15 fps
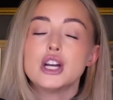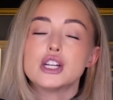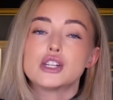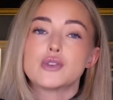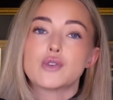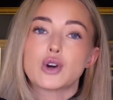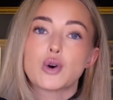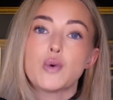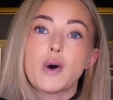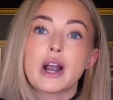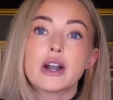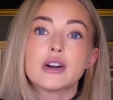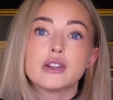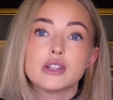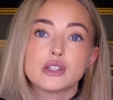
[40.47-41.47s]
to
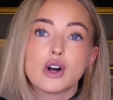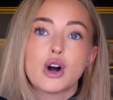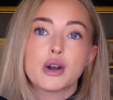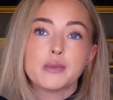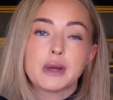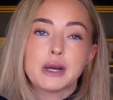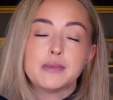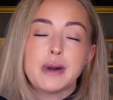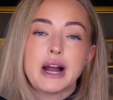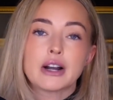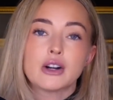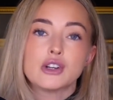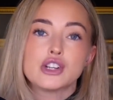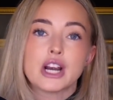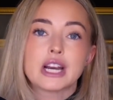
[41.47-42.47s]
require this automated
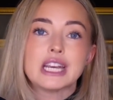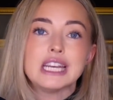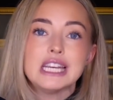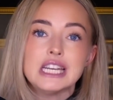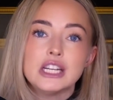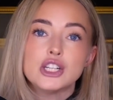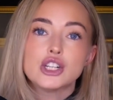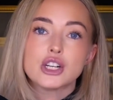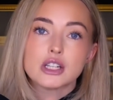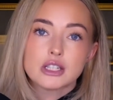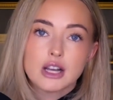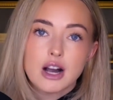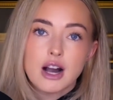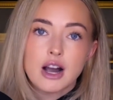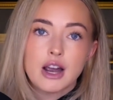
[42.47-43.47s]
background check each
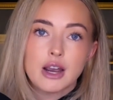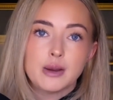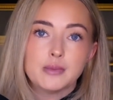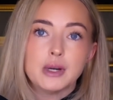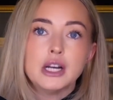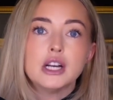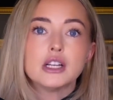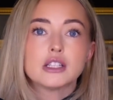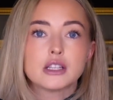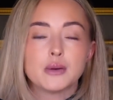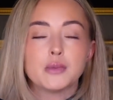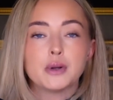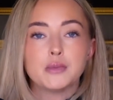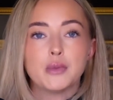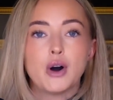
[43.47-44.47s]
time
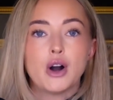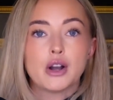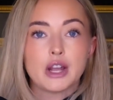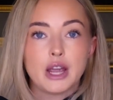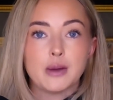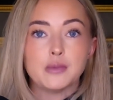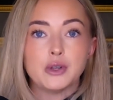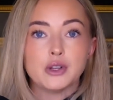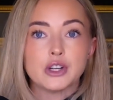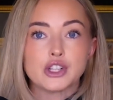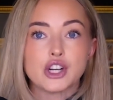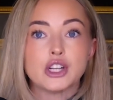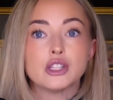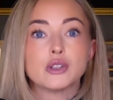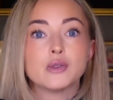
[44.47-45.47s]
someone bought ammunition.